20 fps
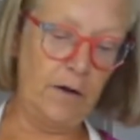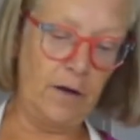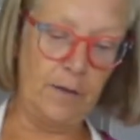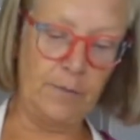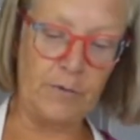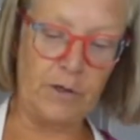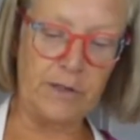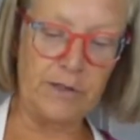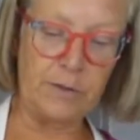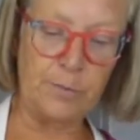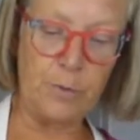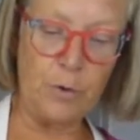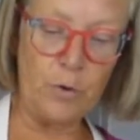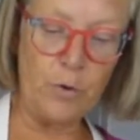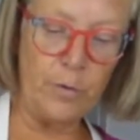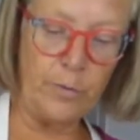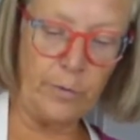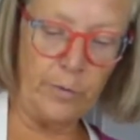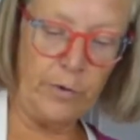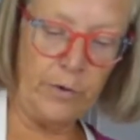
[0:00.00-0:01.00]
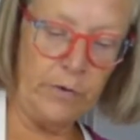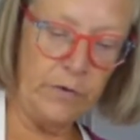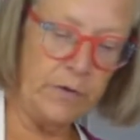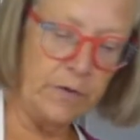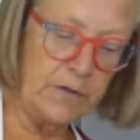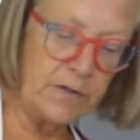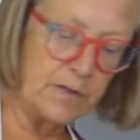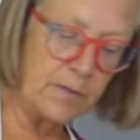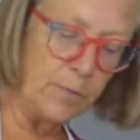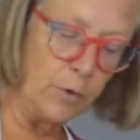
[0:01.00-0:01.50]
I'm going to pour
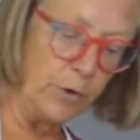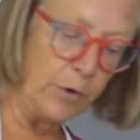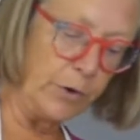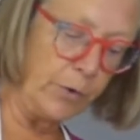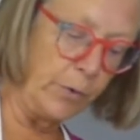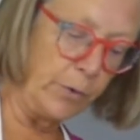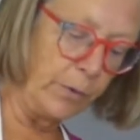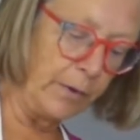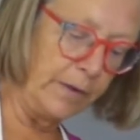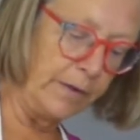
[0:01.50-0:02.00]
some oil.